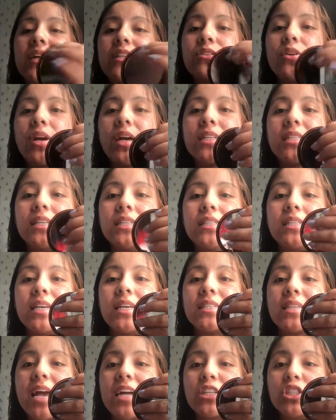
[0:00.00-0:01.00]
as you guys can see
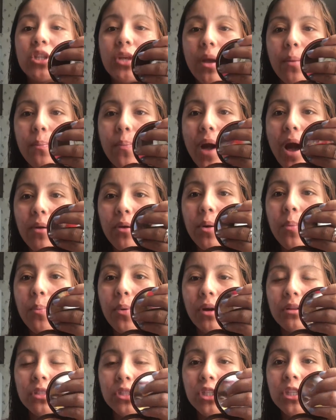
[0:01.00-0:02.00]
it's actually a powder
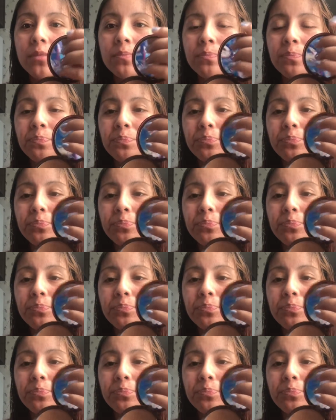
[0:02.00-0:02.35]
bronzer